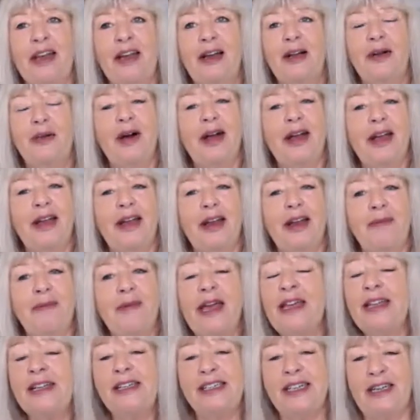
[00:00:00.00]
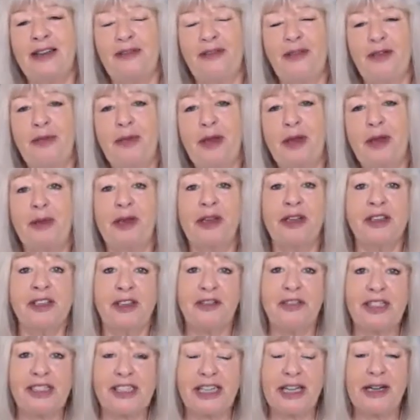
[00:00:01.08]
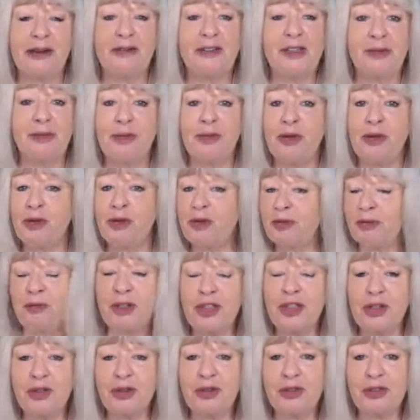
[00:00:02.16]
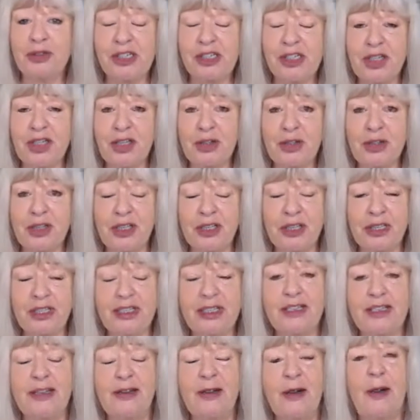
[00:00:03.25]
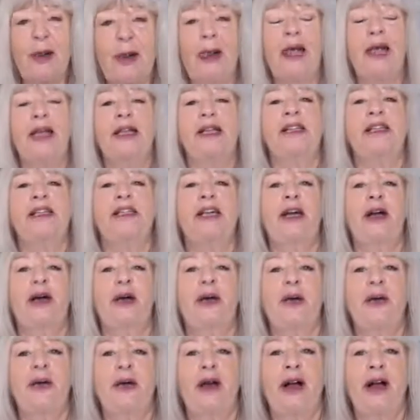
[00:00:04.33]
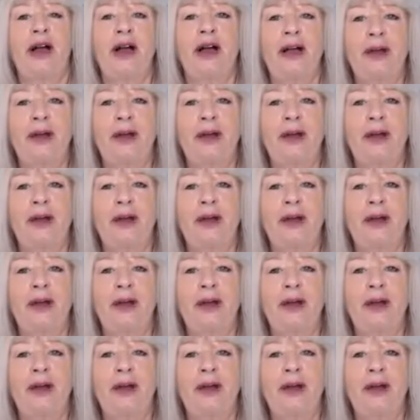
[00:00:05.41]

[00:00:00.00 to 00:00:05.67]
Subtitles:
quite amazing for me because obviously I was a mature student. So